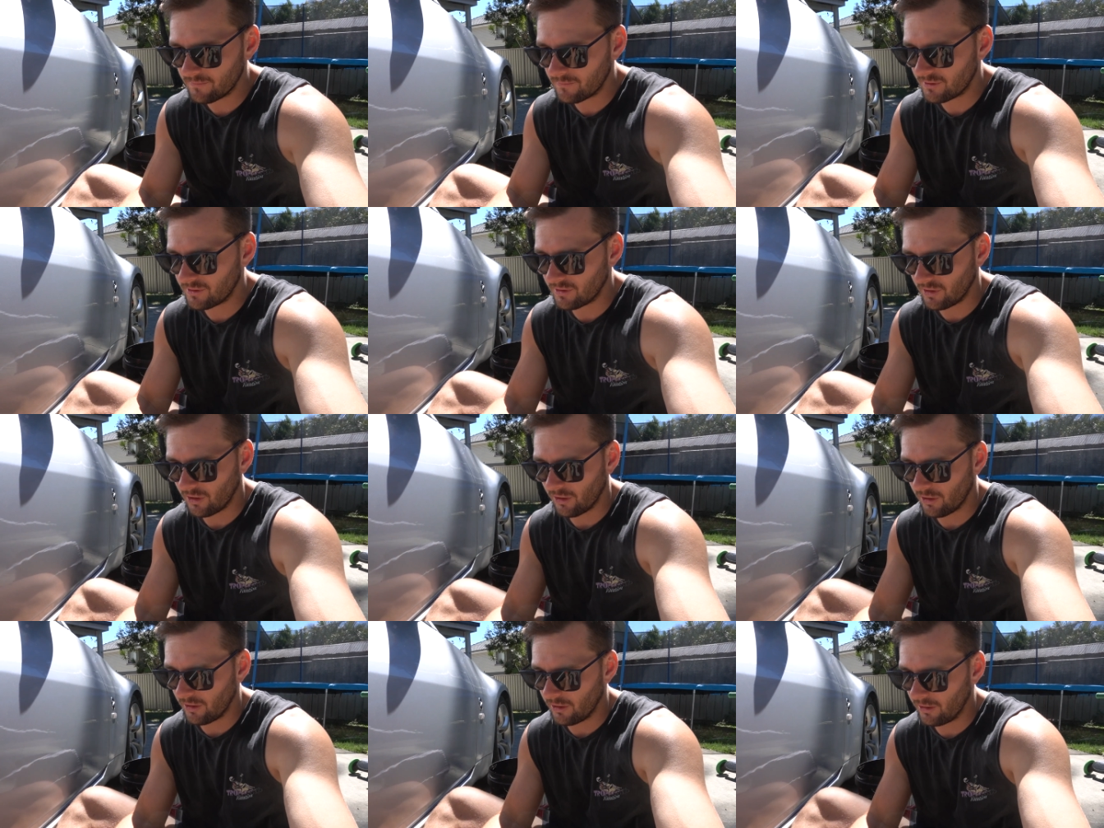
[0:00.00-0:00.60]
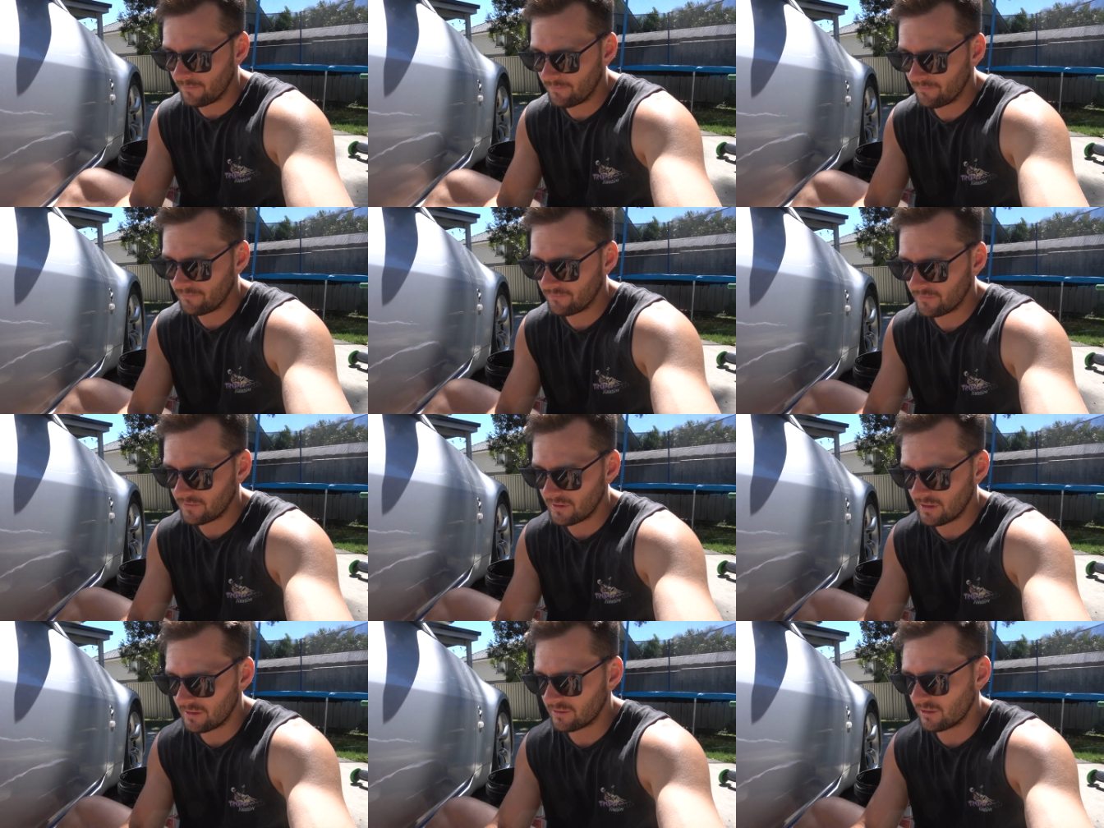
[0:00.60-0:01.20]
So
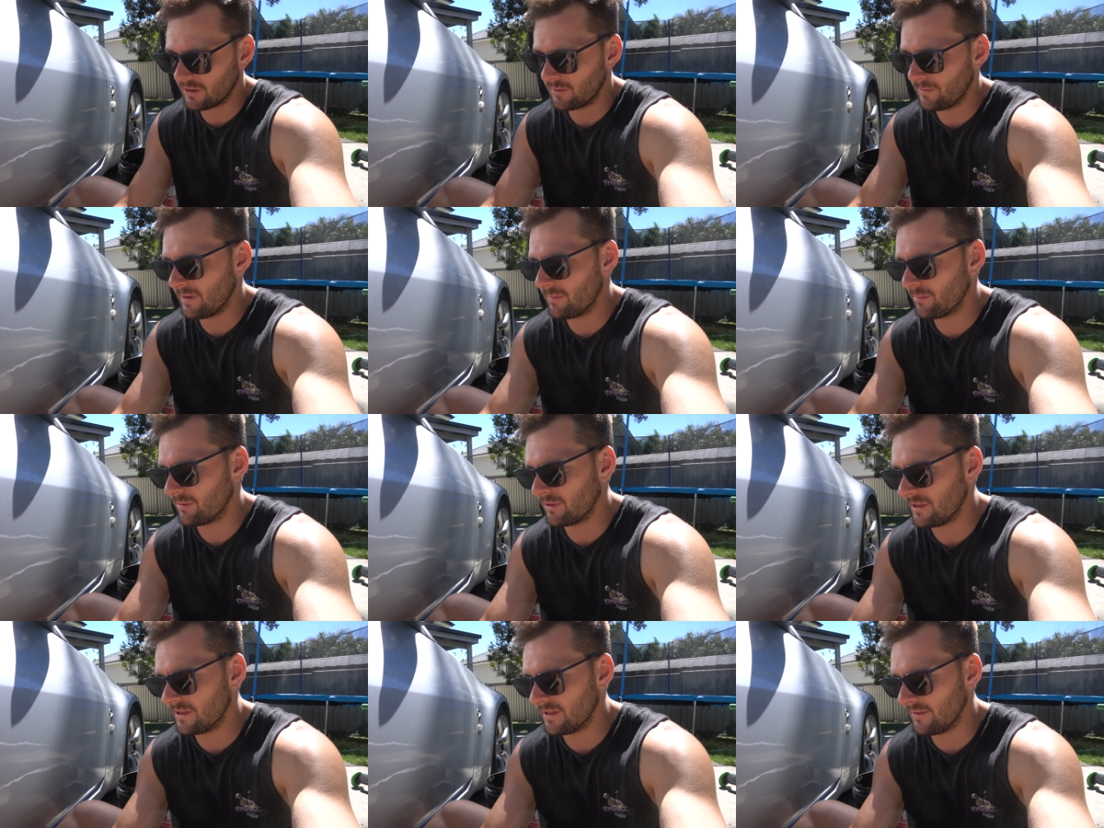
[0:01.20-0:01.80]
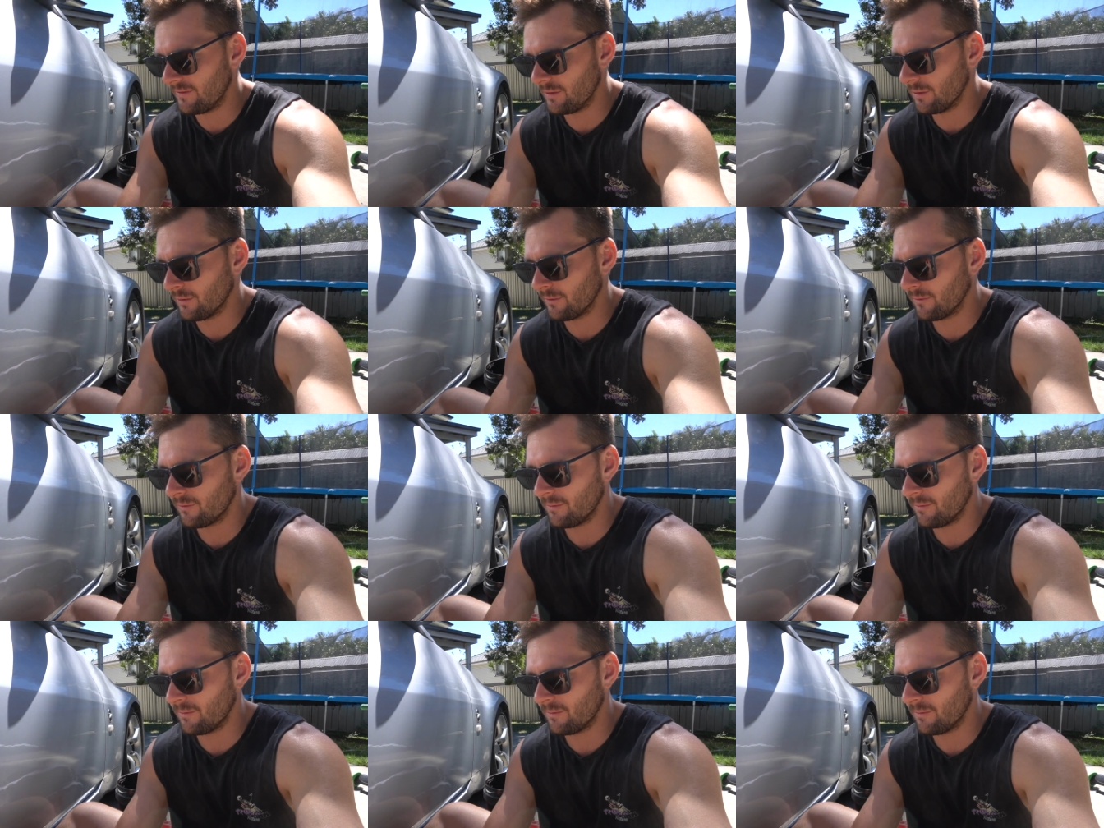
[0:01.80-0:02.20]
it's gonna be pretty difficult